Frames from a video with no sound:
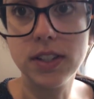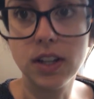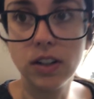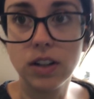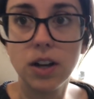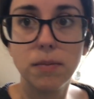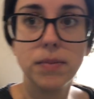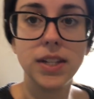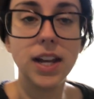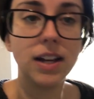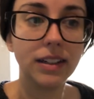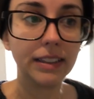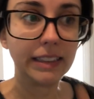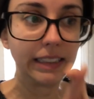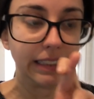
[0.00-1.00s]
the sun comes
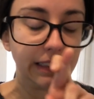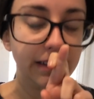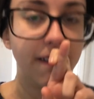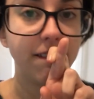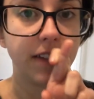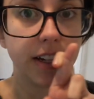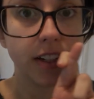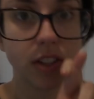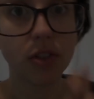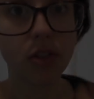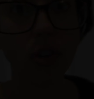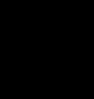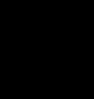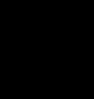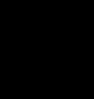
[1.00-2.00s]
out. Fingers so
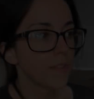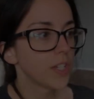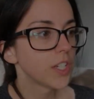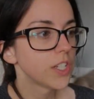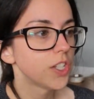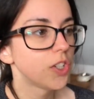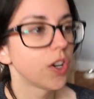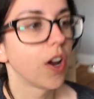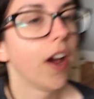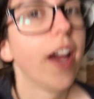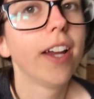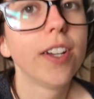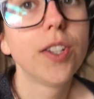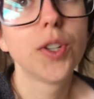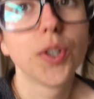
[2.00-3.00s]
crossed. I'm just
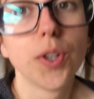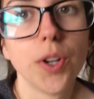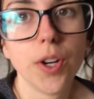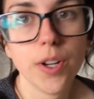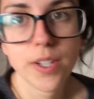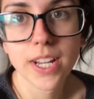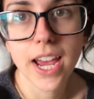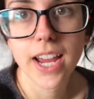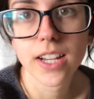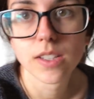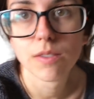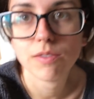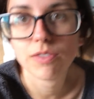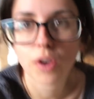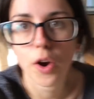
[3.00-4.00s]
trying to take
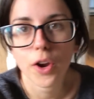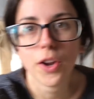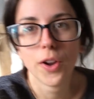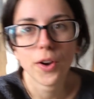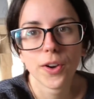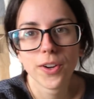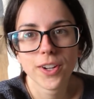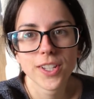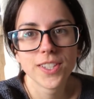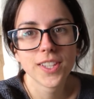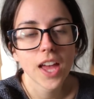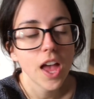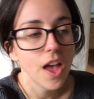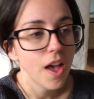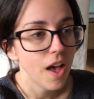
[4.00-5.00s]
some photos
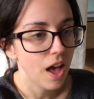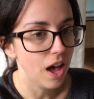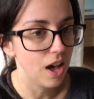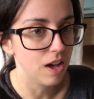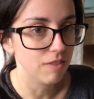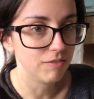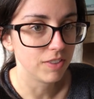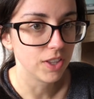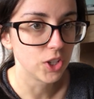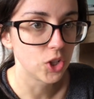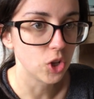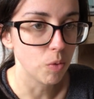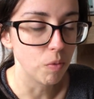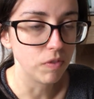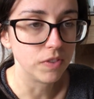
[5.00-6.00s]
um, for the
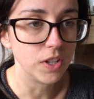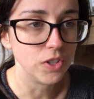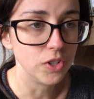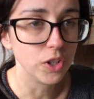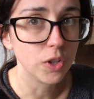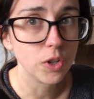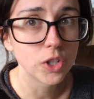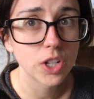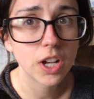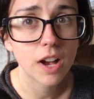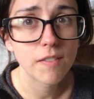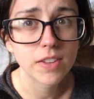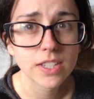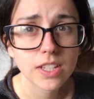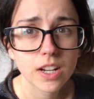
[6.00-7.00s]
shop of the new cushion
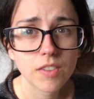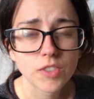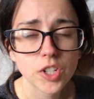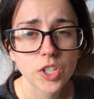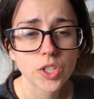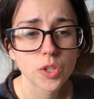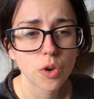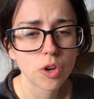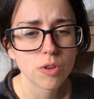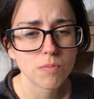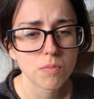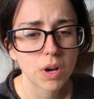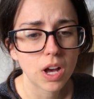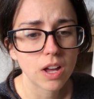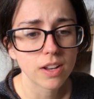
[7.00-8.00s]
covers that I've just
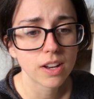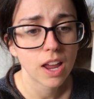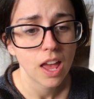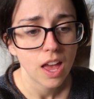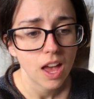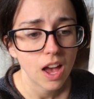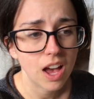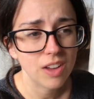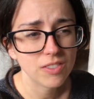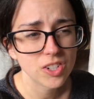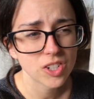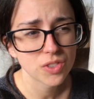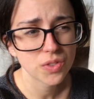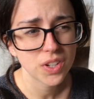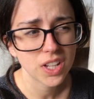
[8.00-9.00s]
sewn, but I've
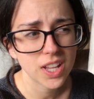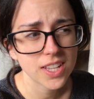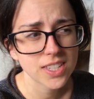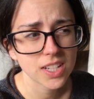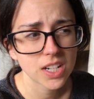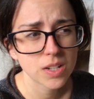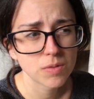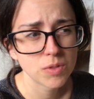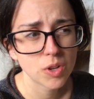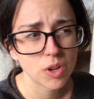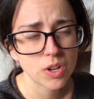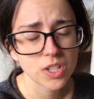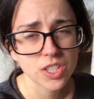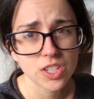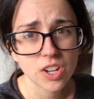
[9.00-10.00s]
just realised that I'm
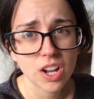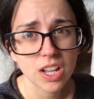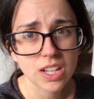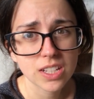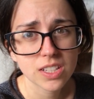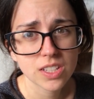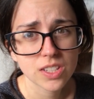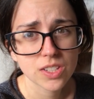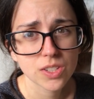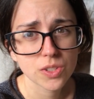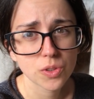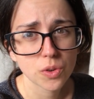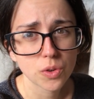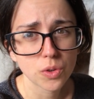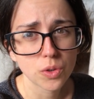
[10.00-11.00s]
not a stylist,
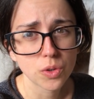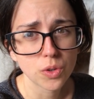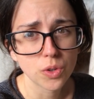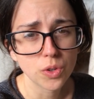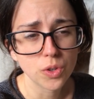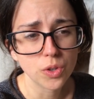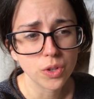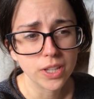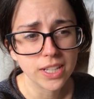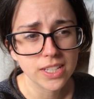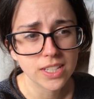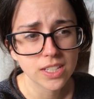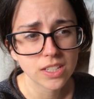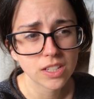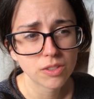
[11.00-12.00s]
so
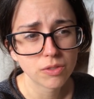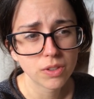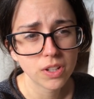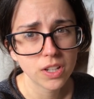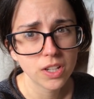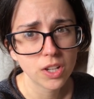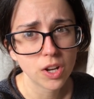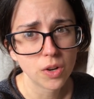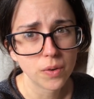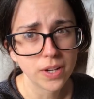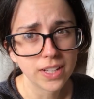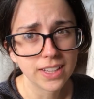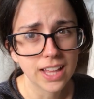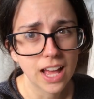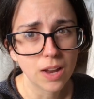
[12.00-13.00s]
this isn't really
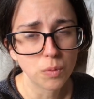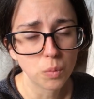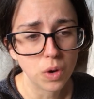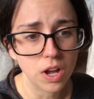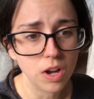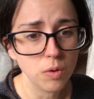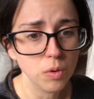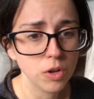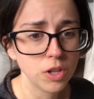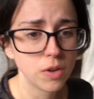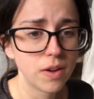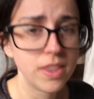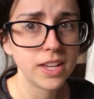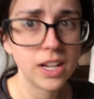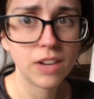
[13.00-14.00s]
going that well. Although
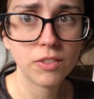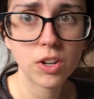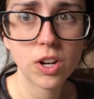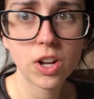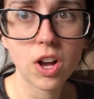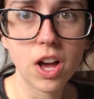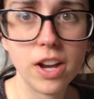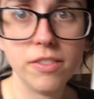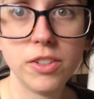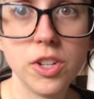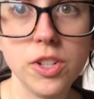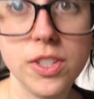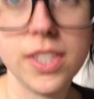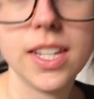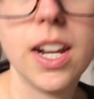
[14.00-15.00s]
I think I've got a kind of
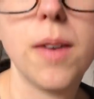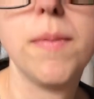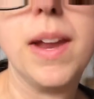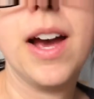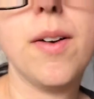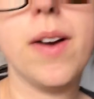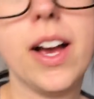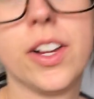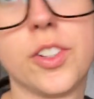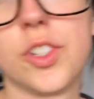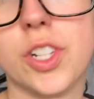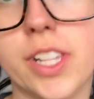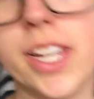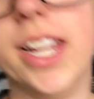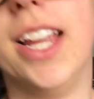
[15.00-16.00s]
cute setup now,
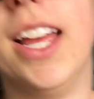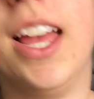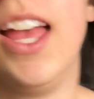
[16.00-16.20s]
actually,